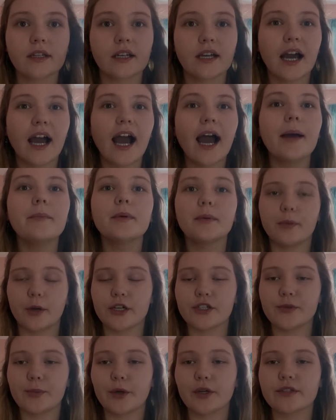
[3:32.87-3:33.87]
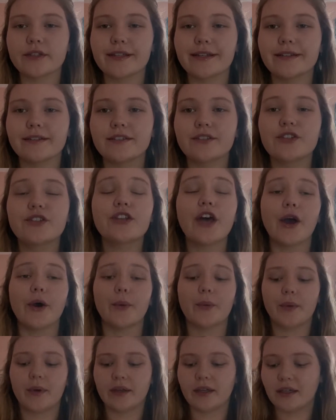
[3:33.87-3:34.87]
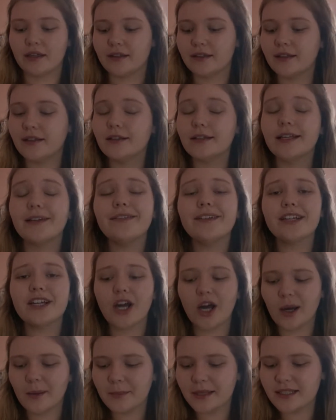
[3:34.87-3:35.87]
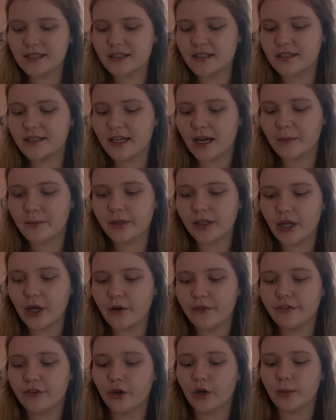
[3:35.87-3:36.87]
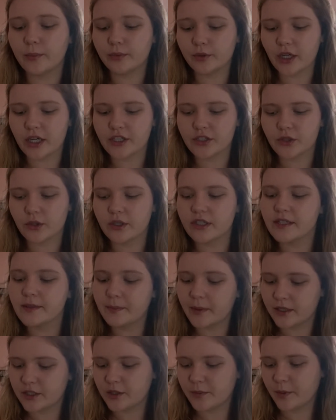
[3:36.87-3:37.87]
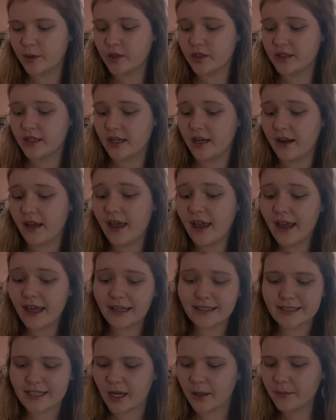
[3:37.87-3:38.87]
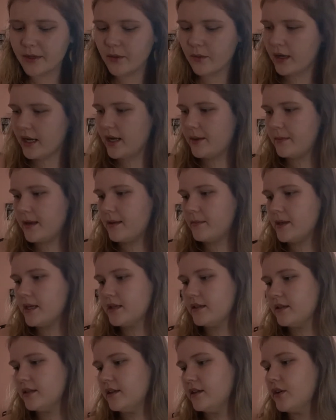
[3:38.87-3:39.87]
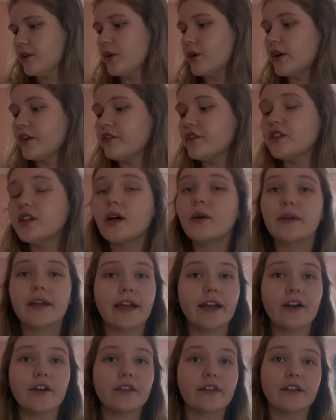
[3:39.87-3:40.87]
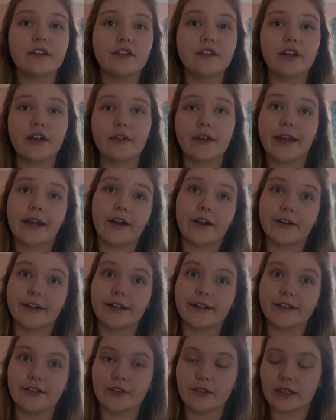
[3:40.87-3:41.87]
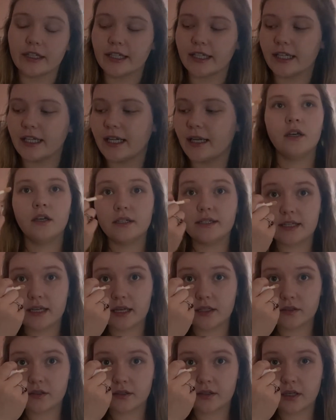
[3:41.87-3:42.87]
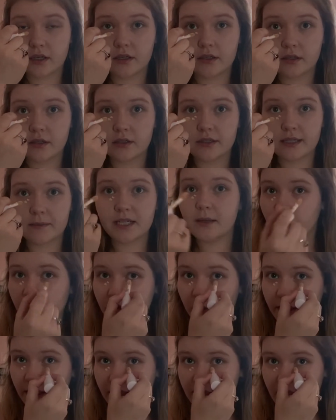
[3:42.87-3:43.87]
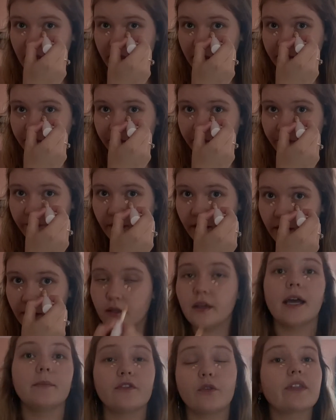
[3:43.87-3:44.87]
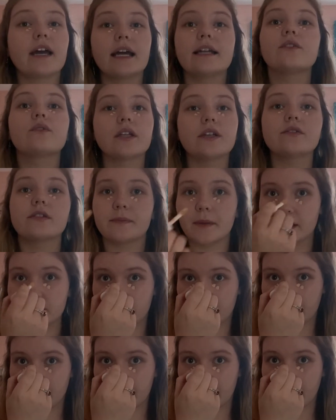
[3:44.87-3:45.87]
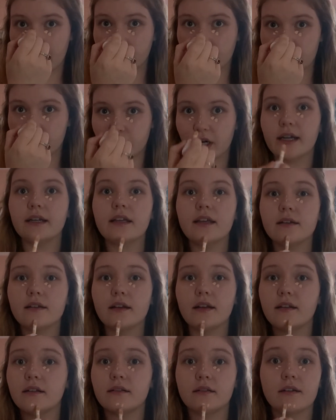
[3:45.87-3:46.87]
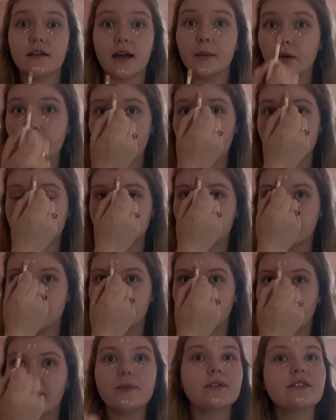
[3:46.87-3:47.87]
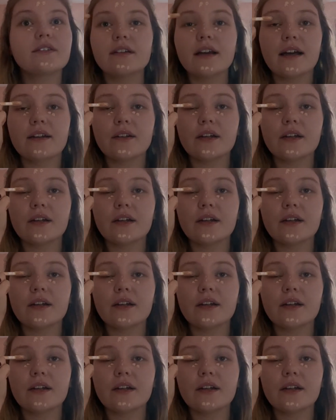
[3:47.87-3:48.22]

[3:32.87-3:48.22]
I'm a brush person. So leave in the comments down below if you're a brush or a sponge person and tell me why maybe. Or if you don't care, then you don't care, and I totally get it. All right, friends. So like I said earlier, this video is going to jump back and forth between